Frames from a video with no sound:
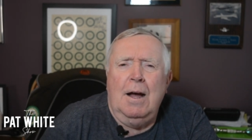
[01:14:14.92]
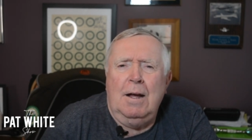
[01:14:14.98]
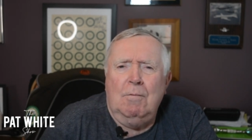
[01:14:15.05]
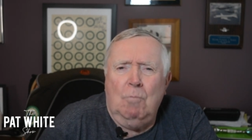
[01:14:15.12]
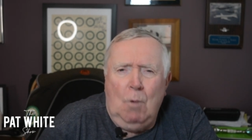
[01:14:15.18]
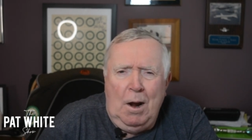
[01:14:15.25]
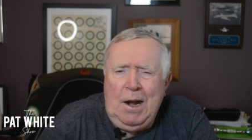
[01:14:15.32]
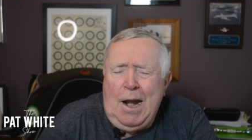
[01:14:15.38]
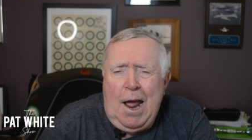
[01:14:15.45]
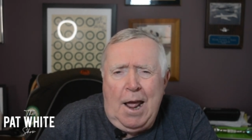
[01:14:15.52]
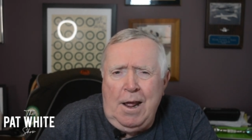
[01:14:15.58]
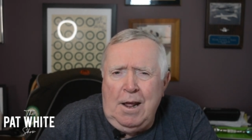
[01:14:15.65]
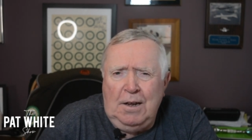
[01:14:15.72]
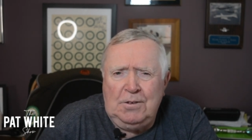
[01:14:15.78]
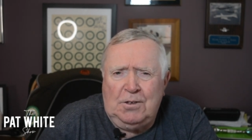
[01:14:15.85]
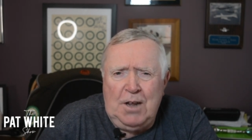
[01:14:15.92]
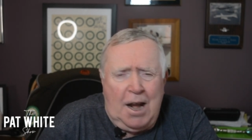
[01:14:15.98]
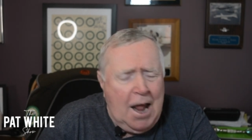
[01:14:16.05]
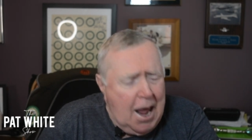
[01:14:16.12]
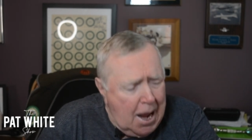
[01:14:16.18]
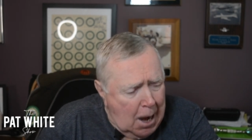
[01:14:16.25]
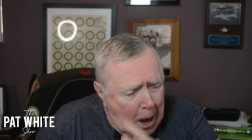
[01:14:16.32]
one day he
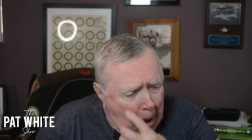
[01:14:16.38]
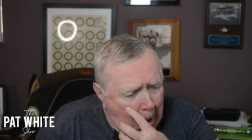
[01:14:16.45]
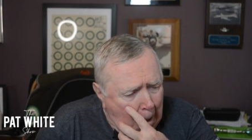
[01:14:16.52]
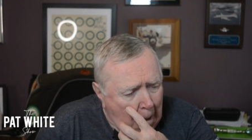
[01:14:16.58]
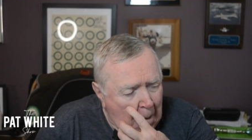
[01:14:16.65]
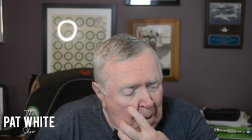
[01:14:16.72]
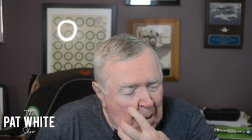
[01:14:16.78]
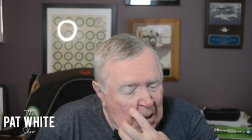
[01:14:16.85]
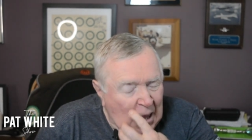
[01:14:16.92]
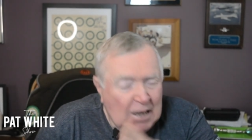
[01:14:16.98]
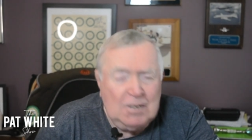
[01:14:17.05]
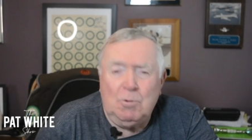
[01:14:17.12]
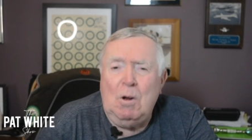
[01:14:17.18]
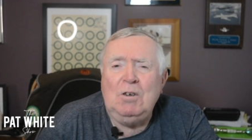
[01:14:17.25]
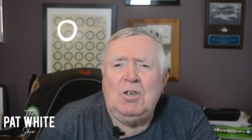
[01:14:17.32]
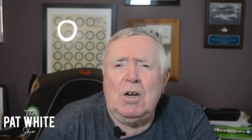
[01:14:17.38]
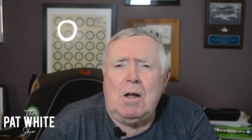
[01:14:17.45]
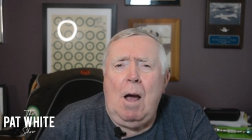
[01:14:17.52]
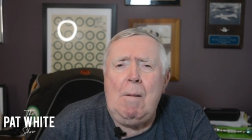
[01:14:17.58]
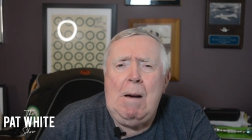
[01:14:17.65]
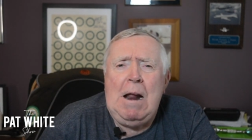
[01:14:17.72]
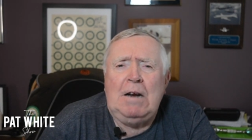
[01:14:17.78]
said, why don't you
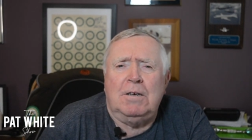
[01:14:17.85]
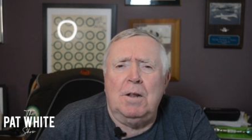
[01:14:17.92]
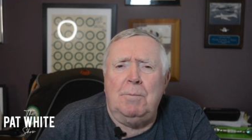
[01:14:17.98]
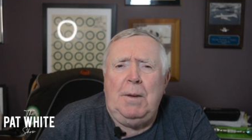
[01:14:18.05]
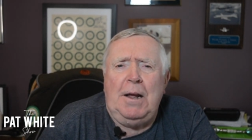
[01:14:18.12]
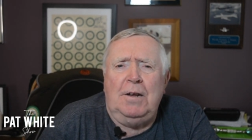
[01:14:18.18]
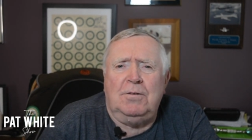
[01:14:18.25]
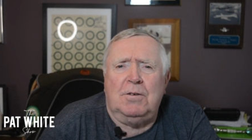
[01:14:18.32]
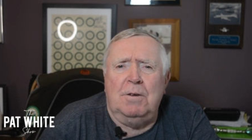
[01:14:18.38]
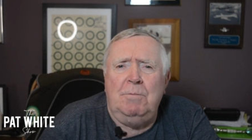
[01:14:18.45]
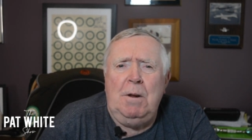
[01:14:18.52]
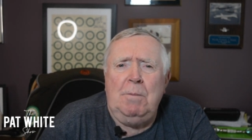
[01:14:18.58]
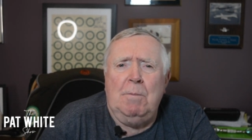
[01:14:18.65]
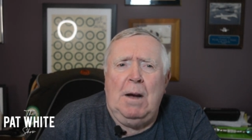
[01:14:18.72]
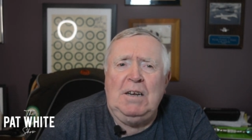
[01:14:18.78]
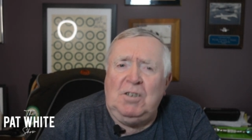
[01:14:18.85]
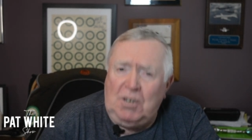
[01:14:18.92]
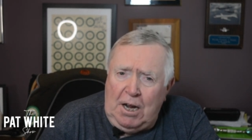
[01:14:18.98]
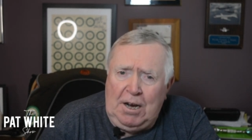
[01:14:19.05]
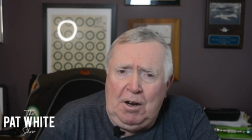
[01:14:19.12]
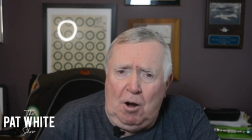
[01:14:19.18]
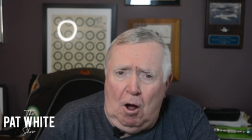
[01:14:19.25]
come out to the base and meet my
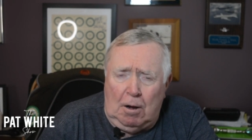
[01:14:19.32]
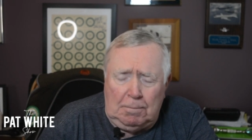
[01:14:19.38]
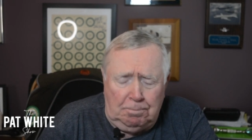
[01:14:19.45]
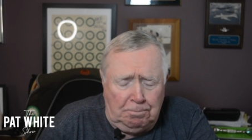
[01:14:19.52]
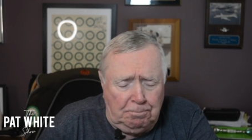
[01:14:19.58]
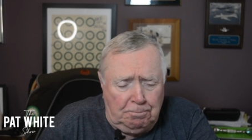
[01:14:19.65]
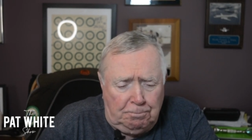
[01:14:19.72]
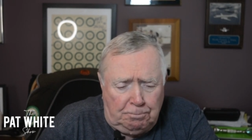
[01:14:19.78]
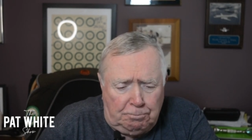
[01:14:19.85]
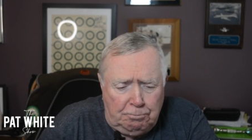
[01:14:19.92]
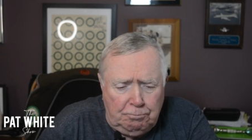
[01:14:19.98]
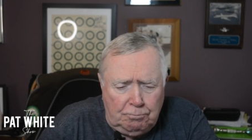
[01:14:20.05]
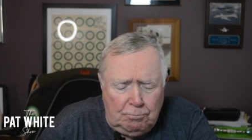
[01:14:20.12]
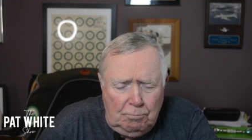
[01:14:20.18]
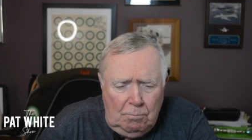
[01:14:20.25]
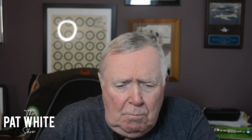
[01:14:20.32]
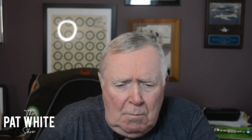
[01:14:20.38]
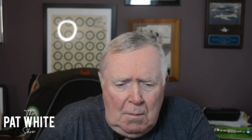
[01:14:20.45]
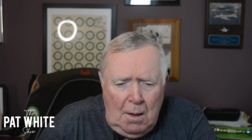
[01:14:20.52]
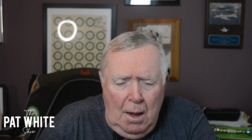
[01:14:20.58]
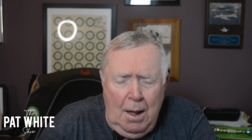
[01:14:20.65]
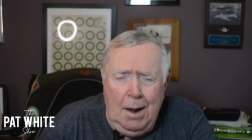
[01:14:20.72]
son-in-law?
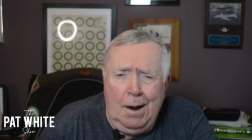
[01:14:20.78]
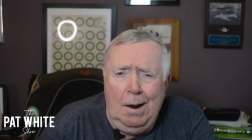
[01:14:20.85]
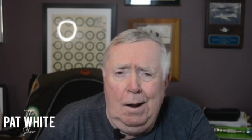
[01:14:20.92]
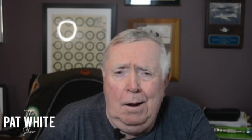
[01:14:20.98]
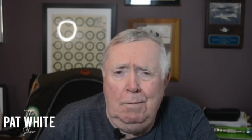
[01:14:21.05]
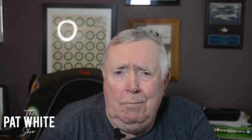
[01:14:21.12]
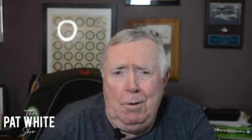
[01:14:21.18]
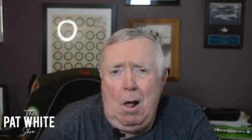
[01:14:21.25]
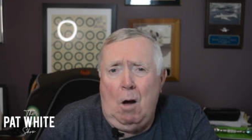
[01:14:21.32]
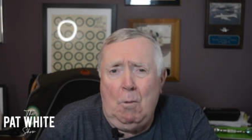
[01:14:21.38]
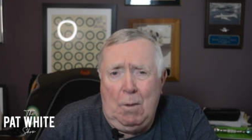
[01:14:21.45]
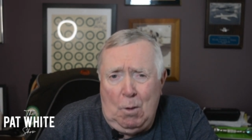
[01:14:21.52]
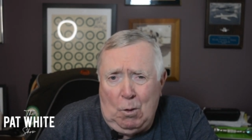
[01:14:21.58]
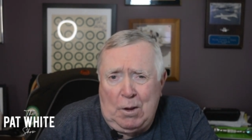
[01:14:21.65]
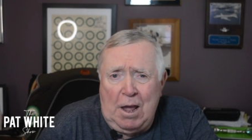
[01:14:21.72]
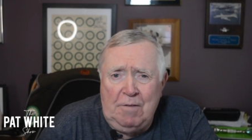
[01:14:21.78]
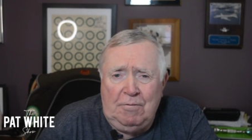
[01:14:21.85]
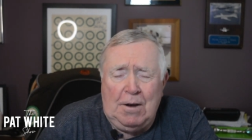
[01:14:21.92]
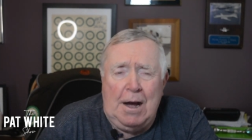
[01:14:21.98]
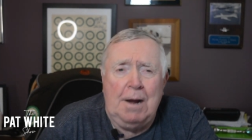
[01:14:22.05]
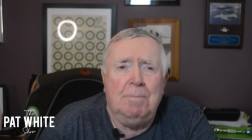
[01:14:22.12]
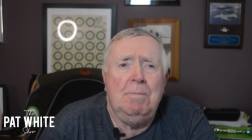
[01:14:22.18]
And we all went, okay,
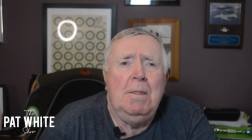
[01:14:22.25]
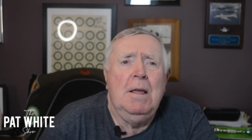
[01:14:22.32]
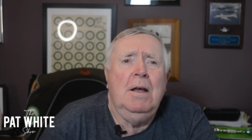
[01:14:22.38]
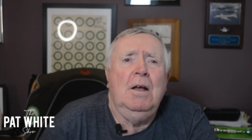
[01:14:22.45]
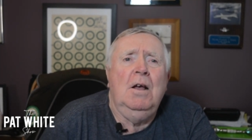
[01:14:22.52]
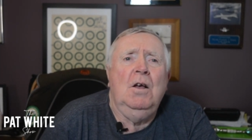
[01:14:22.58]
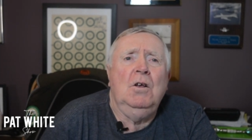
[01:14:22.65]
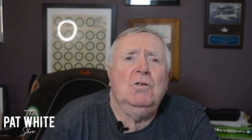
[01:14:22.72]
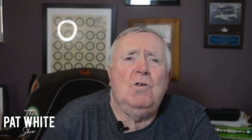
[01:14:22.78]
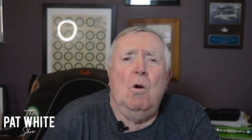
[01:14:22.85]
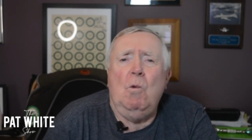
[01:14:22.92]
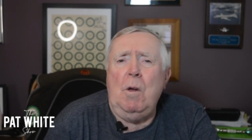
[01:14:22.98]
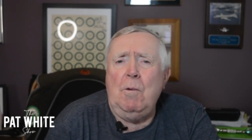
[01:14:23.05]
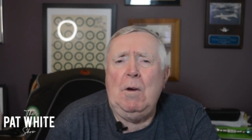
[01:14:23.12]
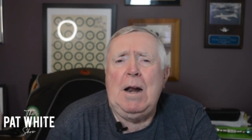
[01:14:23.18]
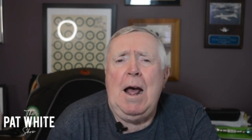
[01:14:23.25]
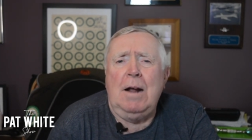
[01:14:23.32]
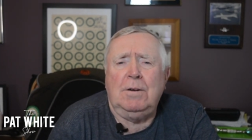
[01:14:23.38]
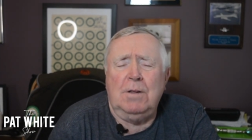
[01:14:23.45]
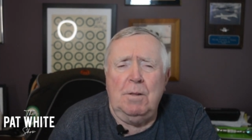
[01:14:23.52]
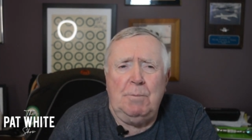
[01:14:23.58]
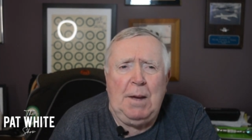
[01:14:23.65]
fine. So we went out
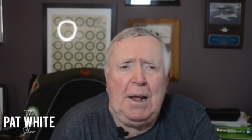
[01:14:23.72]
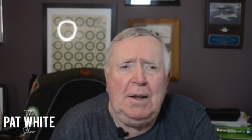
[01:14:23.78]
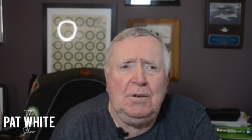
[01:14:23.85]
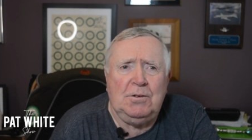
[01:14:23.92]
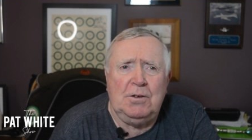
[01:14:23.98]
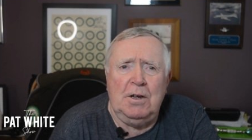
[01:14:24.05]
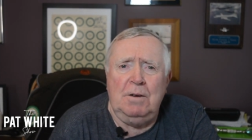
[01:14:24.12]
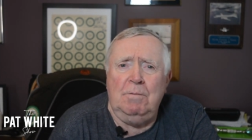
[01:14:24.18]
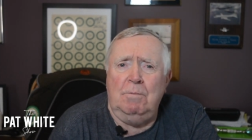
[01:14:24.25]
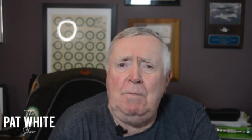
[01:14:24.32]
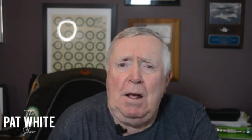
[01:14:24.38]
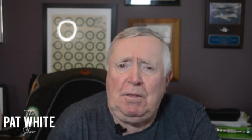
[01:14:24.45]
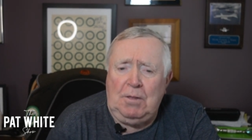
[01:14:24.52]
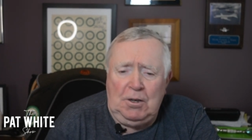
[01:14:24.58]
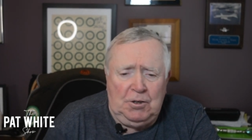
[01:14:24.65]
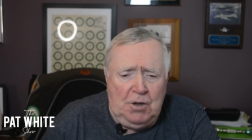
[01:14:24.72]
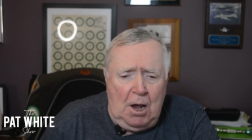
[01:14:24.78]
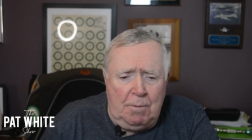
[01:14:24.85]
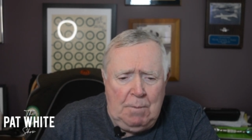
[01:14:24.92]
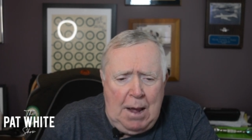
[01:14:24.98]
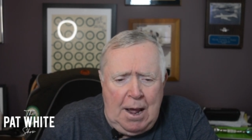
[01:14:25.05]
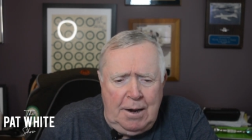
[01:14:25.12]
to the base and met this
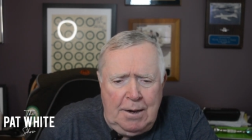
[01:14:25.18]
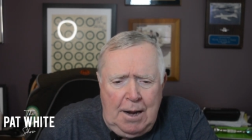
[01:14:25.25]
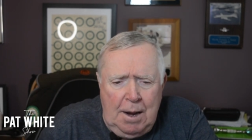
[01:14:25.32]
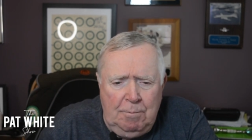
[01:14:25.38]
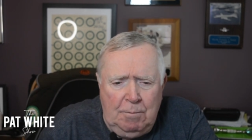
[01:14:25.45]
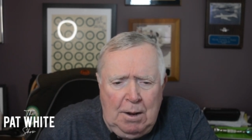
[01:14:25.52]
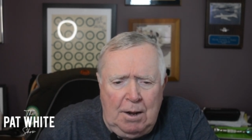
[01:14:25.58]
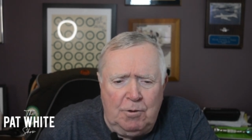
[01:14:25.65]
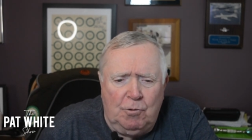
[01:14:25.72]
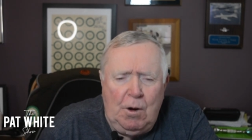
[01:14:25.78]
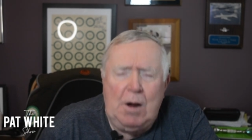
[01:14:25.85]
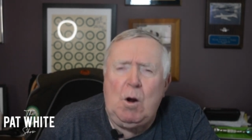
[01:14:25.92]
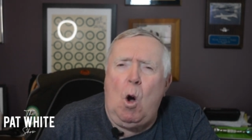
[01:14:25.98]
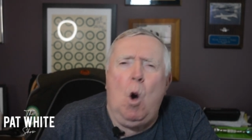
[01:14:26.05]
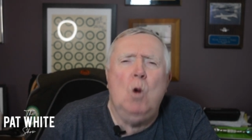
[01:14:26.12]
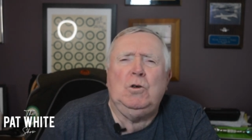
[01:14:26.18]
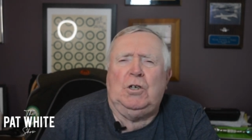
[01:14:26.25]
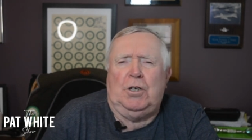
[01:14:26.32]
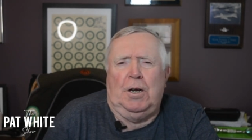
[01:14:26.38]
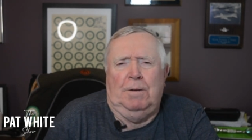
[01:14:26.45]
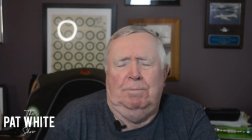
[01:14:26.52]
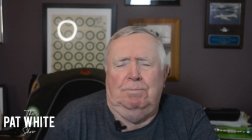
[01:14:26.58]
young man named Drake
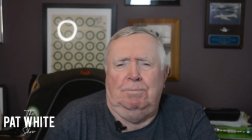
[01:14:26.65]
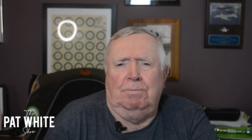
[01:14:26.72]
Hogestyn.